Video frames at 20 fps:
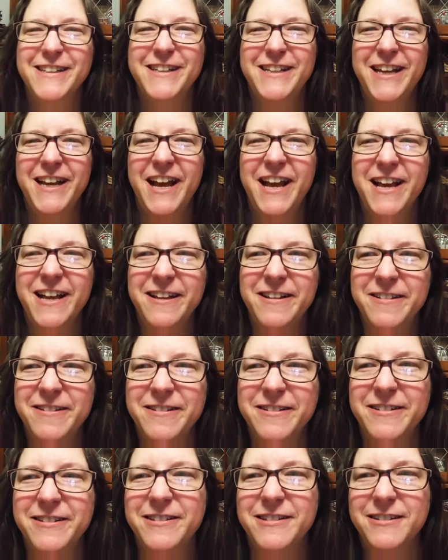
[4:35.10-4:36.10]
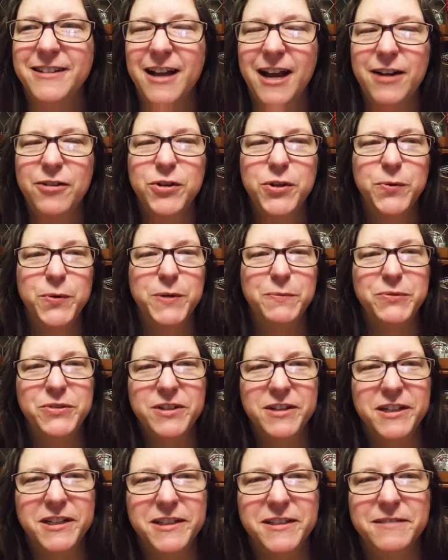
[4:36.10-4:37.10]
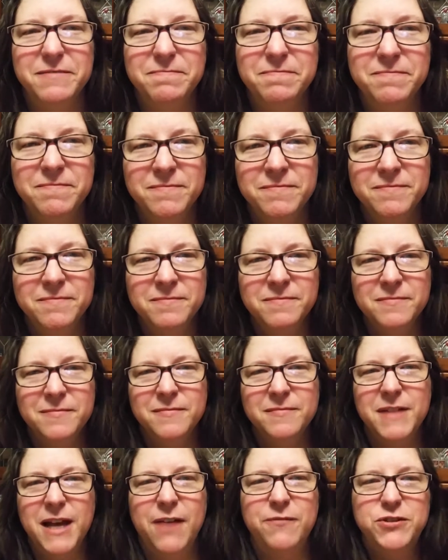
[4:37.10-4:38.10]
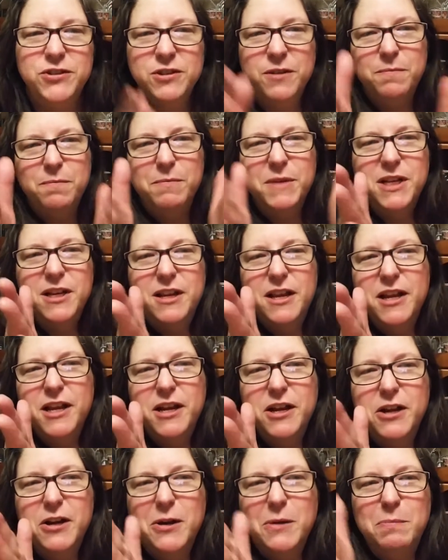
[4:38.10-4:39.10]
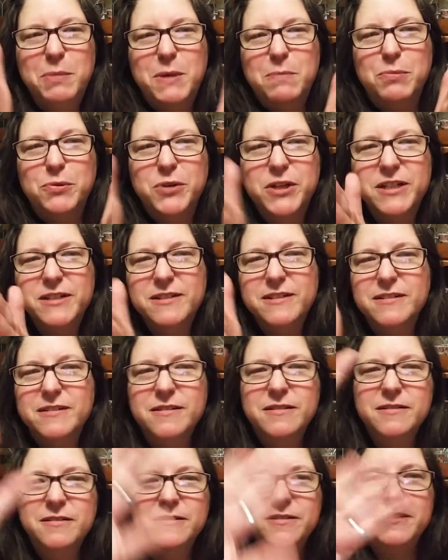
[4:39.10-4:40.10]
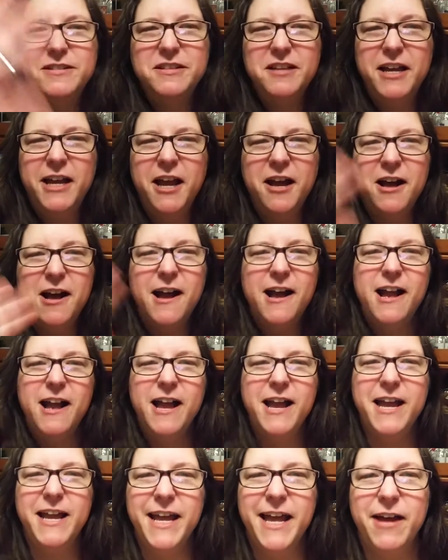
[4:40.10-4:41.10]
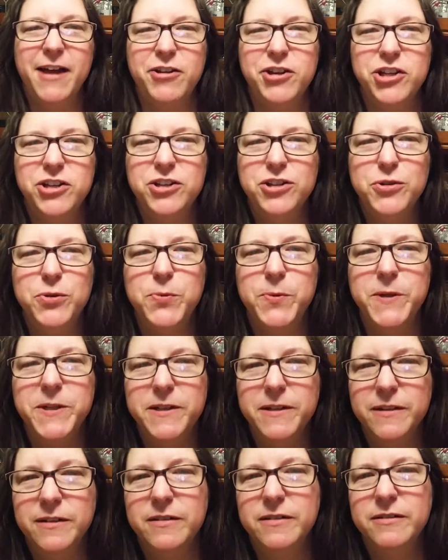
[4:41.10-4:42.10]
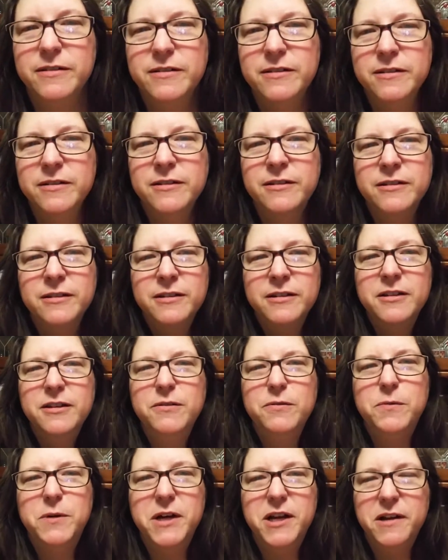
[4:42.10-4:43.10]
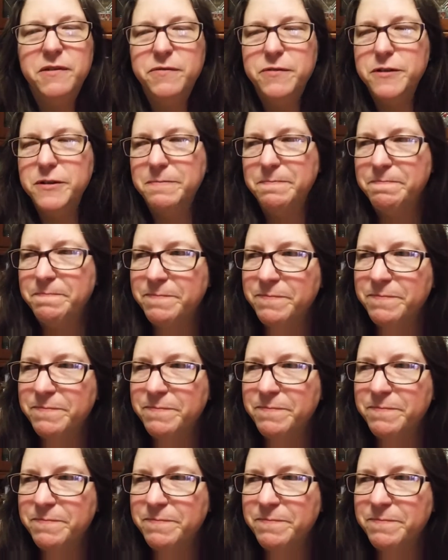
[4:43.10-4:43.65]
yeah, I don't know what I'm saying. Have something in there. People can say hi, how you doing, whatever.